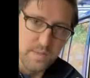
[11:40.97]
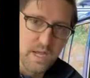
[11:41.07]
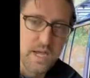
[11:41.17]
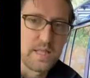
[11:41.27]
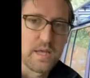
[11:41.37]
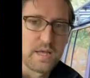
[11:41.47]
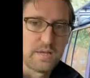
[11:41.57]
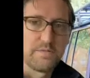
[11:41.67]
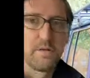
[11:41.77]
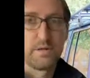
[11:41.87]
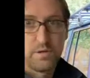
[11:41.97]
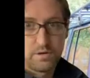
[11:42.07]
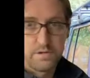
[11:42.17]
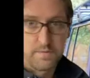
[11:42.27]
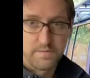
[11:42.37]
and then following
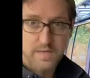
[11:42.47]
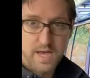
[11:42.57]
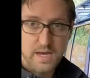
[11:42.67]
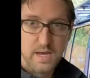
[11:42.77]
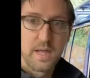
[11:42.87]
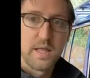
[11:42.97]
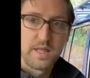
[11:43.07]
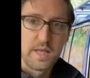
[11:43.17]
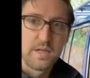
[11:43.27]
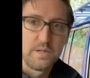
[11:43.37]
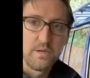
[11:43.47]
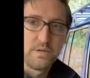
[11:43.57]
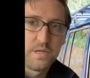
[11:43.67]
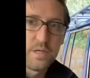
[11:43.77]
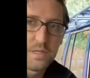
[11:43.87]
cure time of that, then
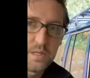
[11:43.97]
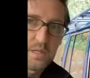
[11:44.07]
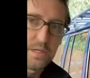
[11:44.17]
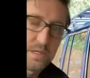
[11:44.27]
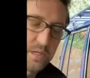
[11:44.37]
do the